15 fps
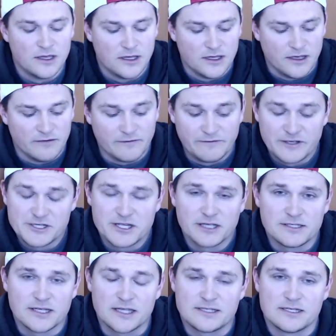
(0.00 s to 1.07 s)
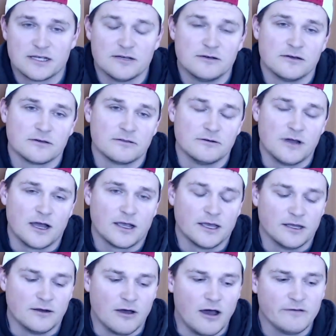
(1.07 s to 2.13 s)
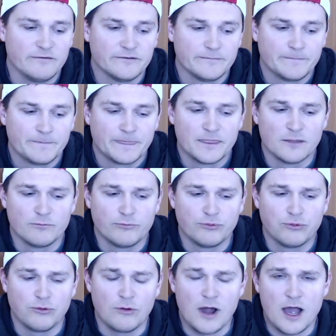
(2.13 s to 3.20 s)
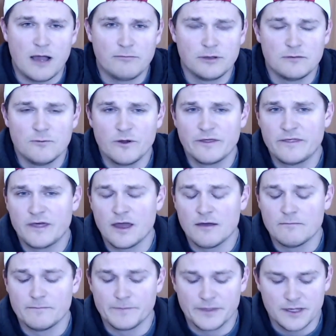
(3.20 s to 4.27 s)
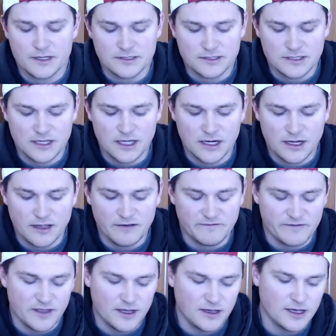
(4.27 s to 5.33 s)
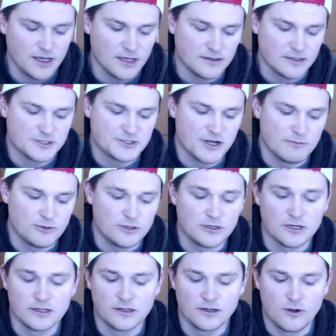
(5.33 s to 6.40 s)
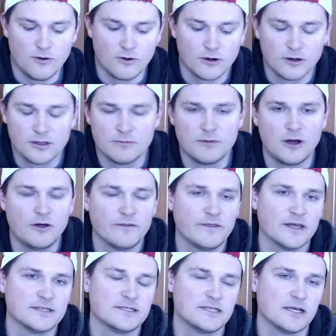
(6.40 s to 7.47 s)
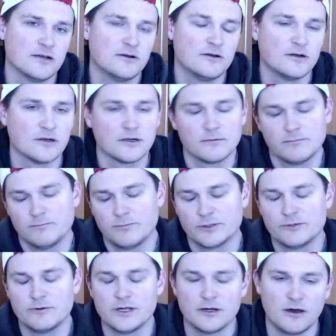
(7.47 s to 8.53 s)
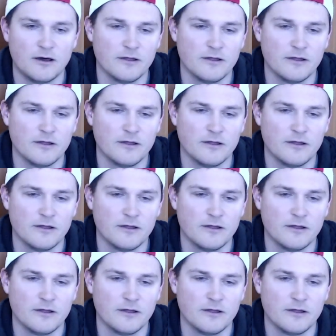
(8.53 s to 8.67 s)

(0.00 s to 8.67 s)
If a fish gets that single hook, they're not getting off. The problem with them is that if they get the treble hook in the corner of the mouth, that single hook between all